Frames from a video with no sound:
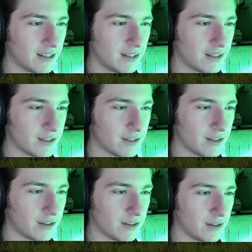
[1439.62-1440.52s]

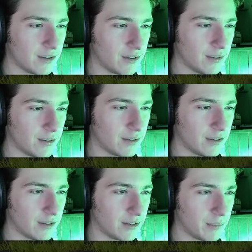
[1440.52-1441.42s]

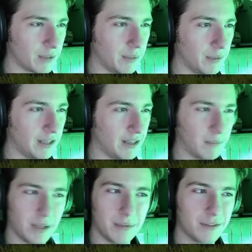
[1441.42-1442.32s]
So,
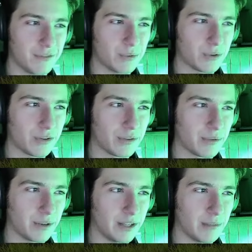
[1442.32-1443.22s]
maybe 4 and
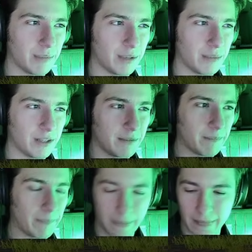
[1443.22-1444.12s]
3, maybe.
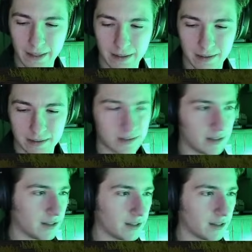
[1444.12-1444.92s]
Let's see.